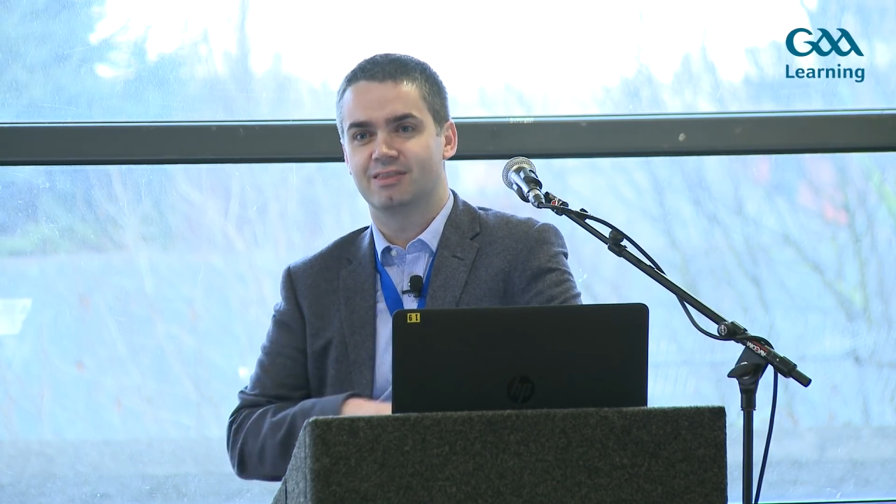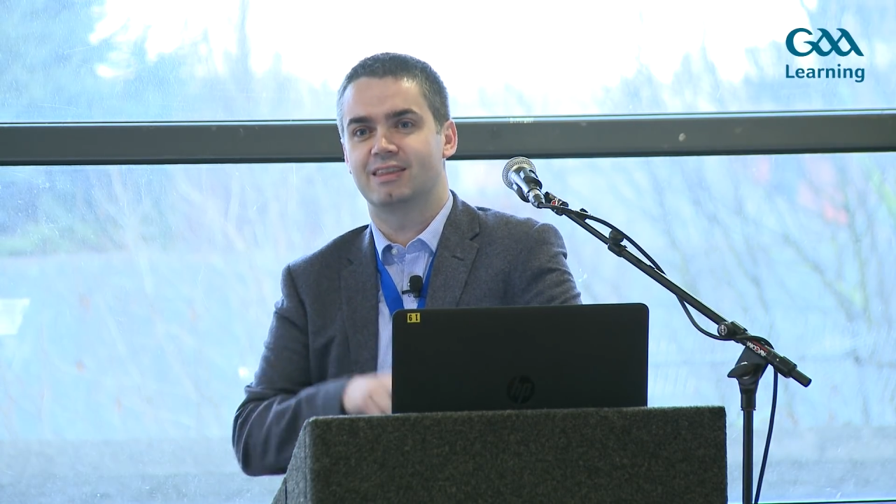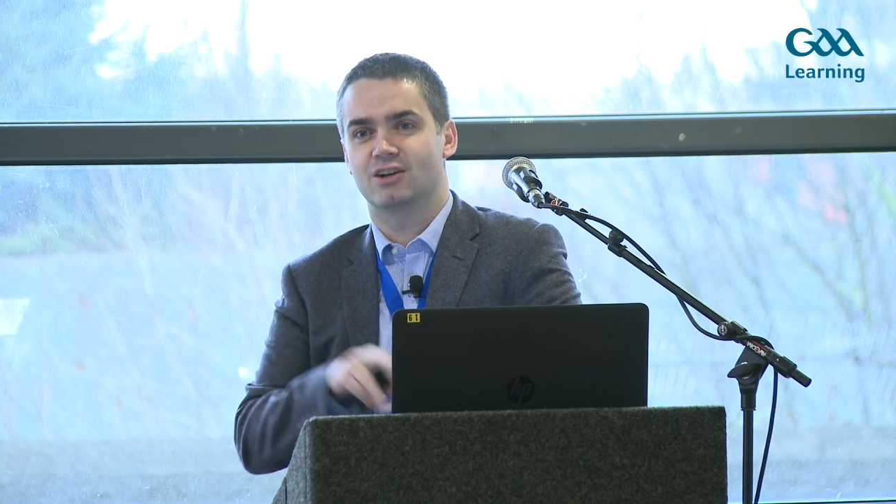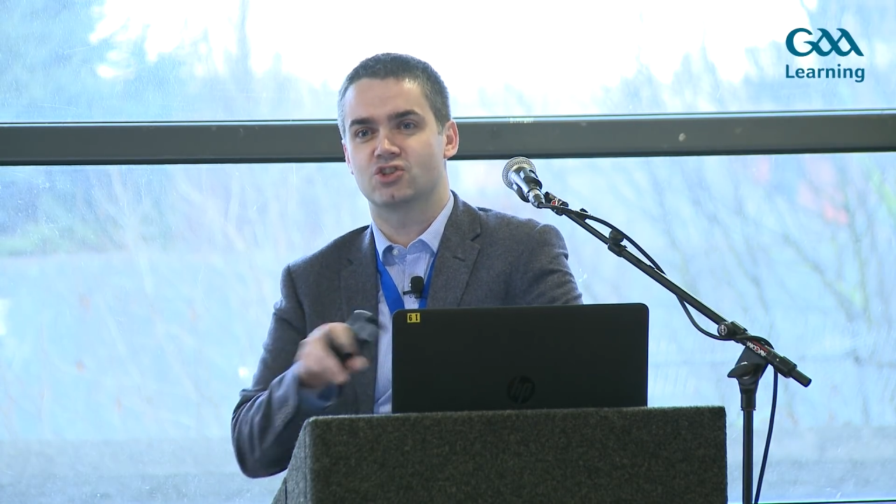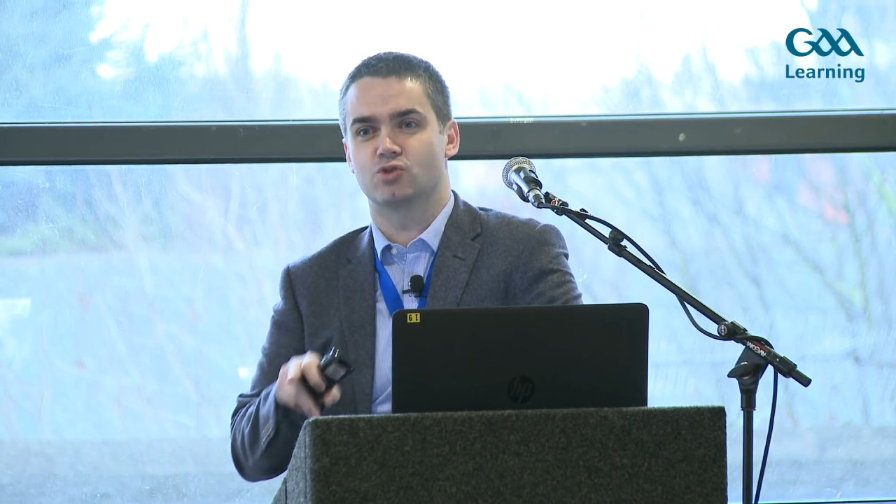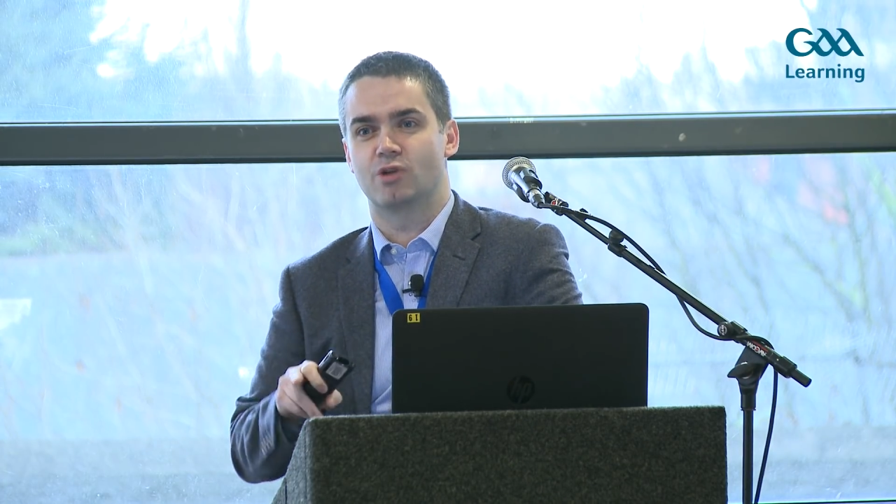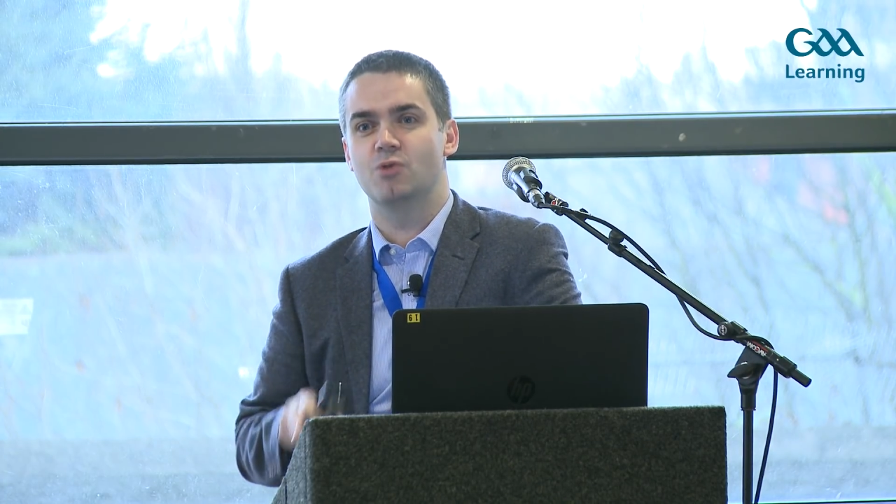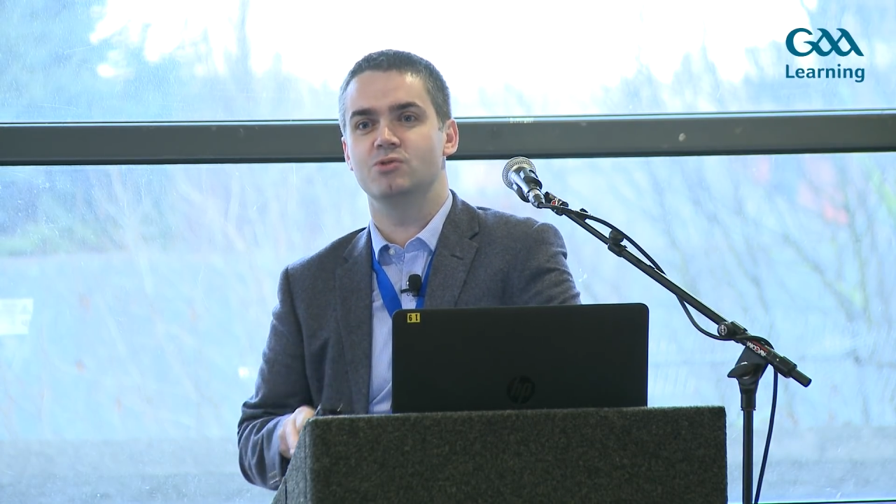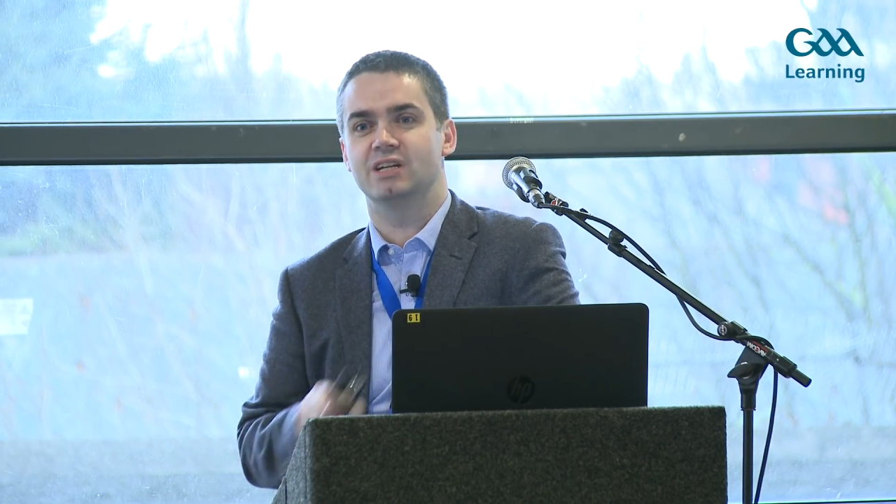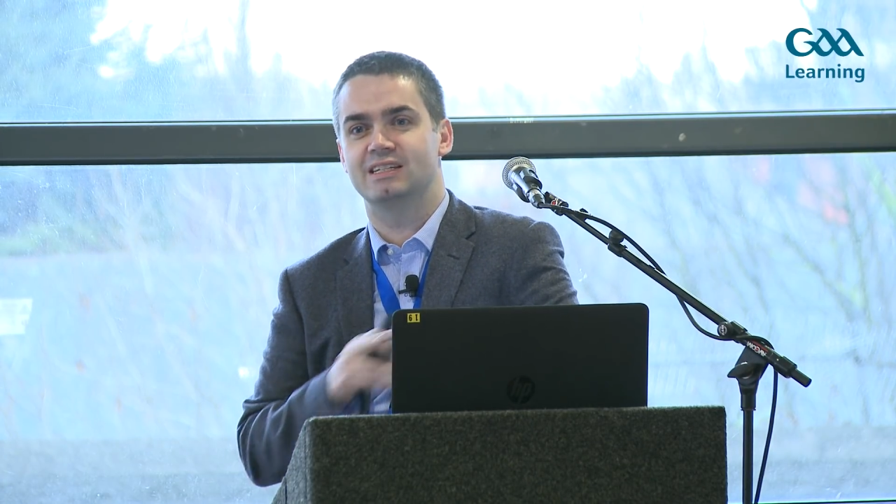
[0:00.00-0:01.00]
their
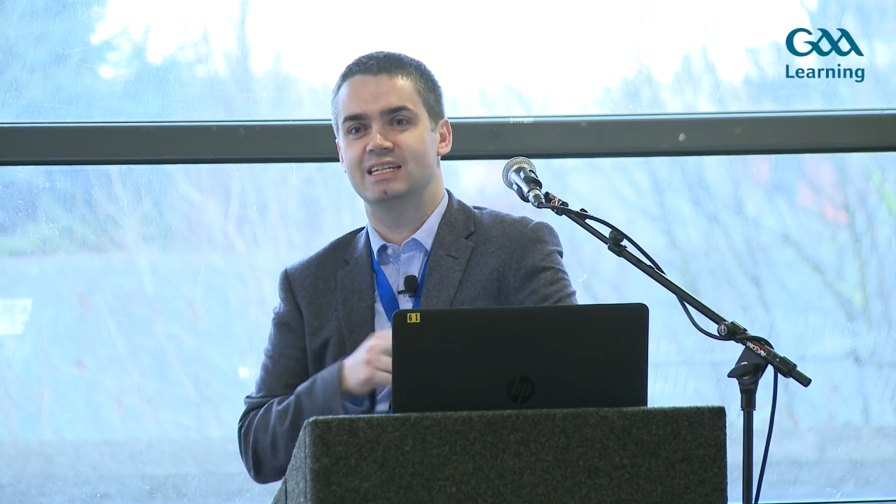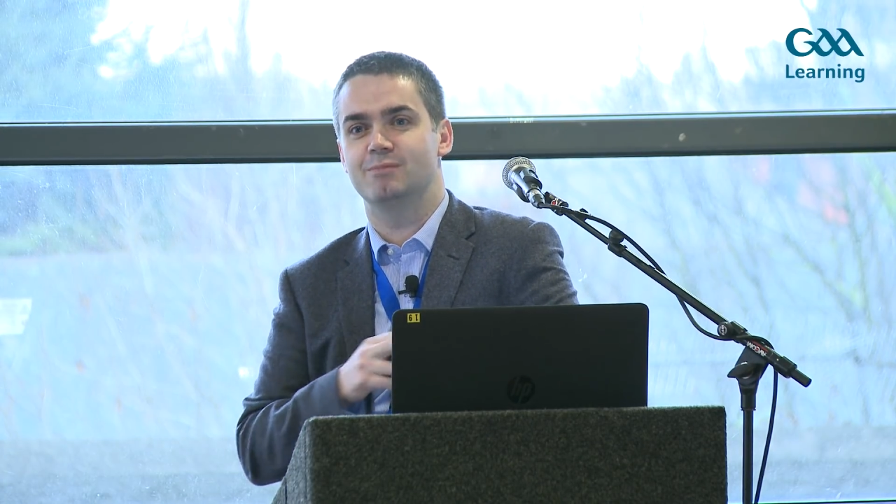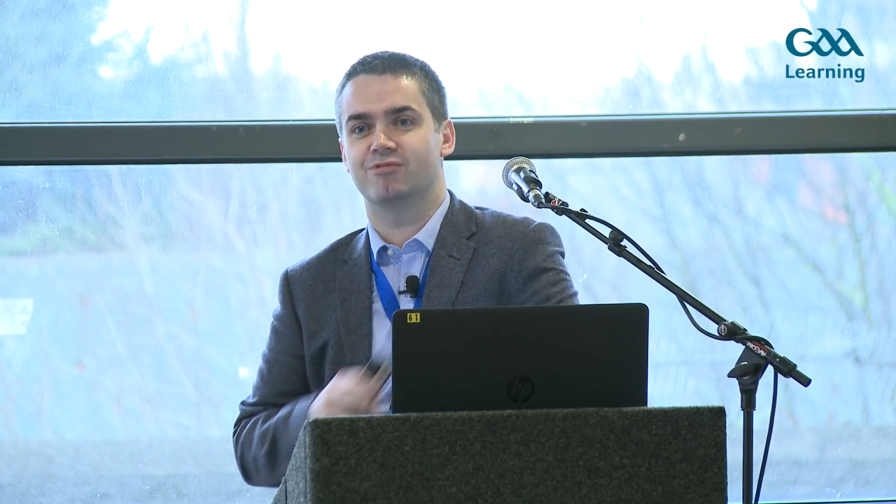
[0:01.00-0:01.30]
surrounding team